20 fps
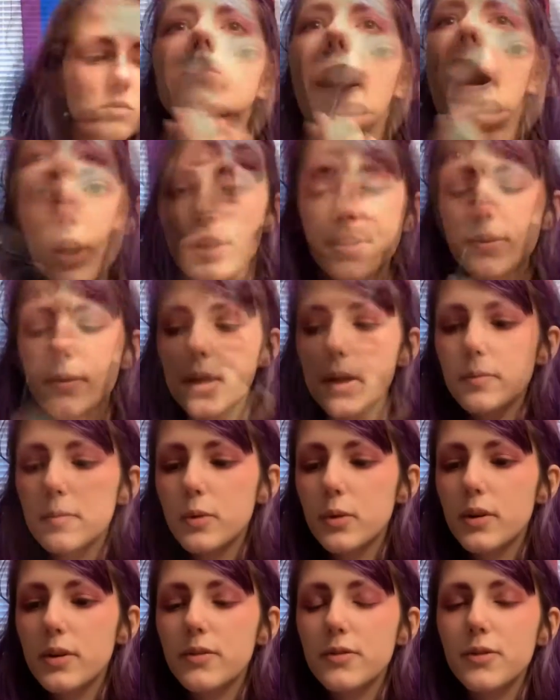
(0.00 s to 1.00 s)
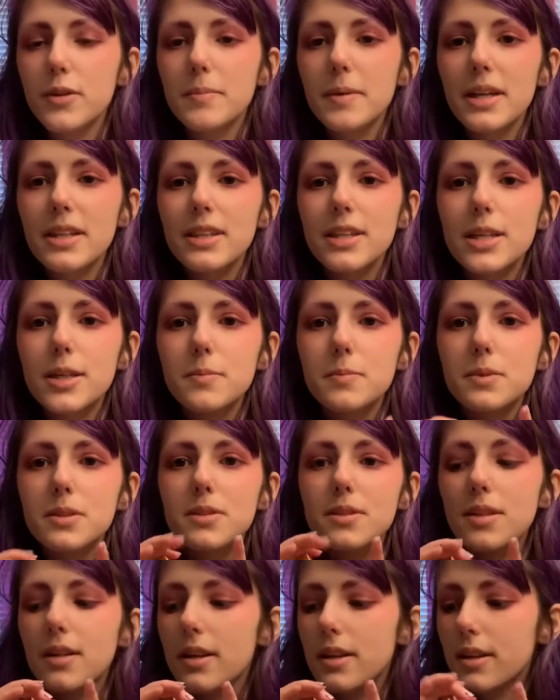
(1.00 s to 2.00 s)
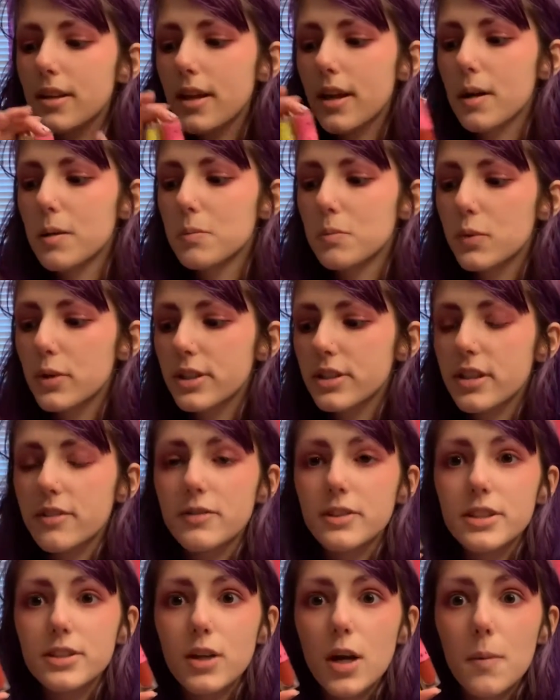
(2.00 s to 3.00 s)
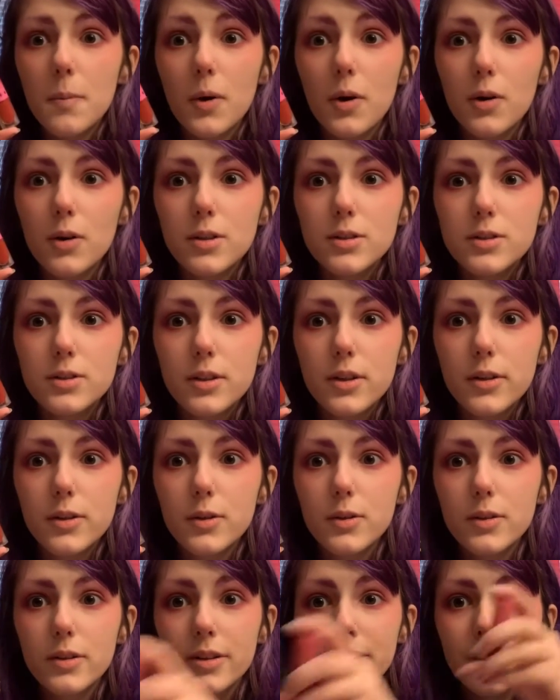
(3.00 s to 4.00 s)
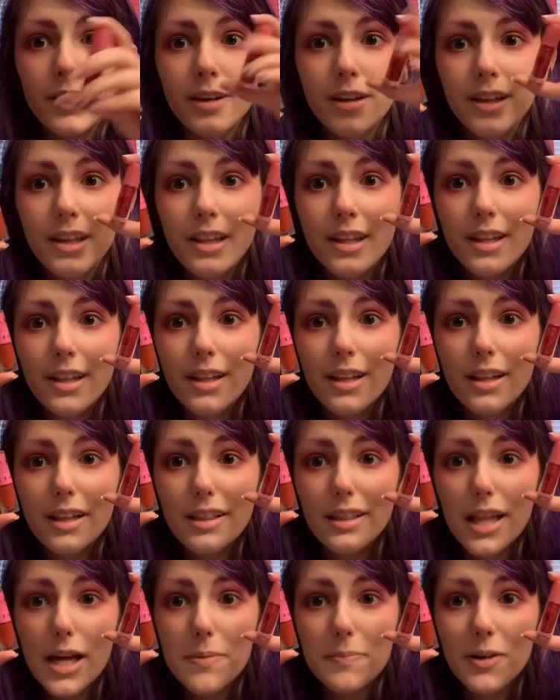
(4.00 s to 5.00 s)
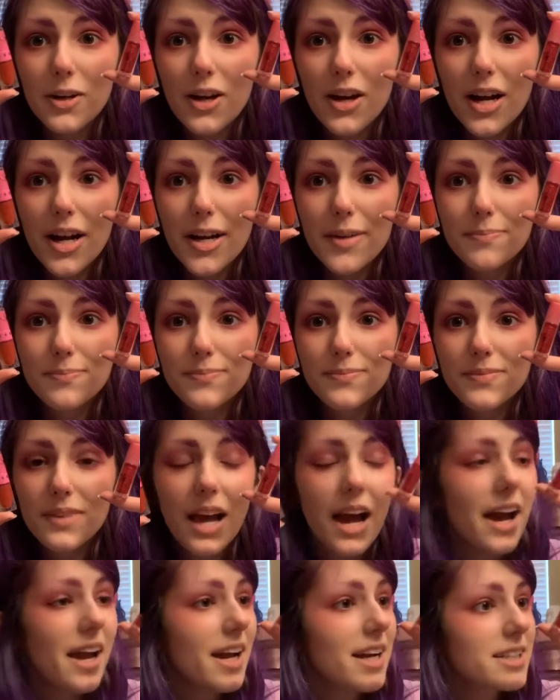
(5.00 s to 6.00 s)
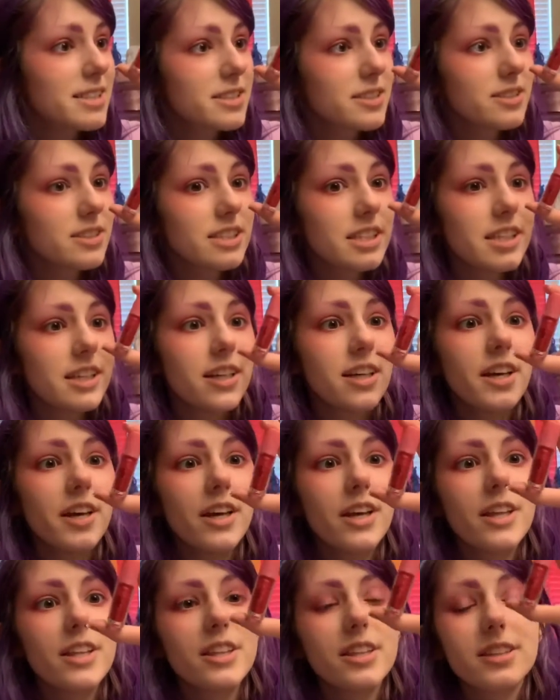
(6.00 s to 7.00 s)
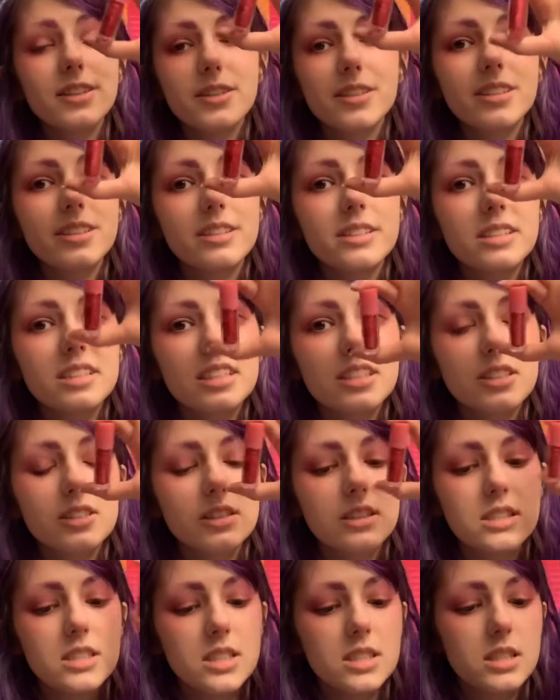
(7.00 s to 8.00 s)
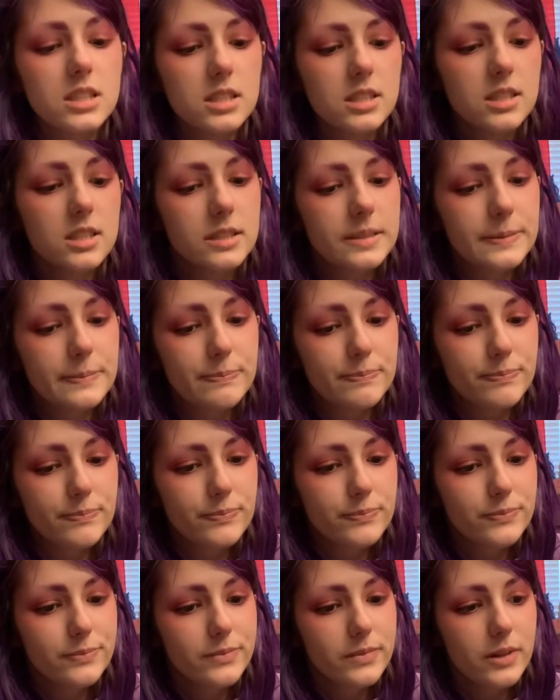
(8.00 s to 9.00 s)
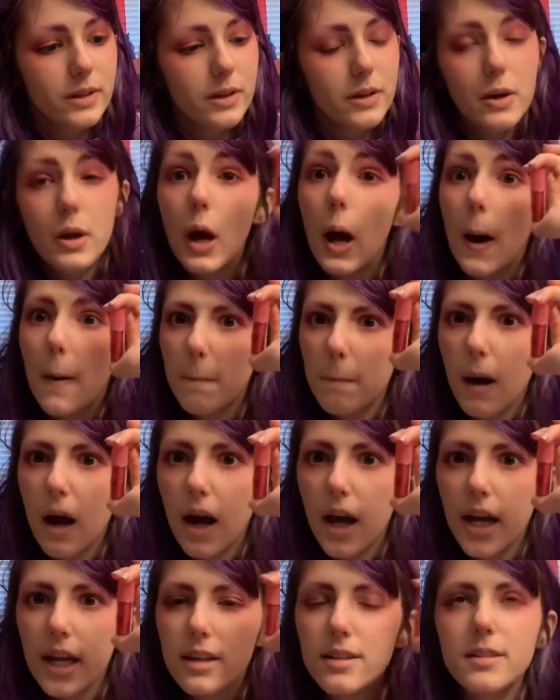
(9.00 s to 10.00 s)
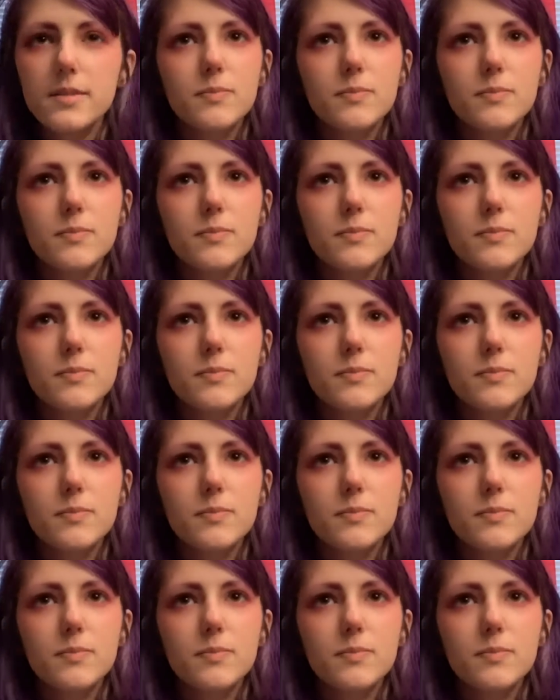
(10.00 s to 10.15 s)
Guess what I'm doing for my lips? Yeah, more Jeffree Star, but also Lime Crime. This is actually not mine.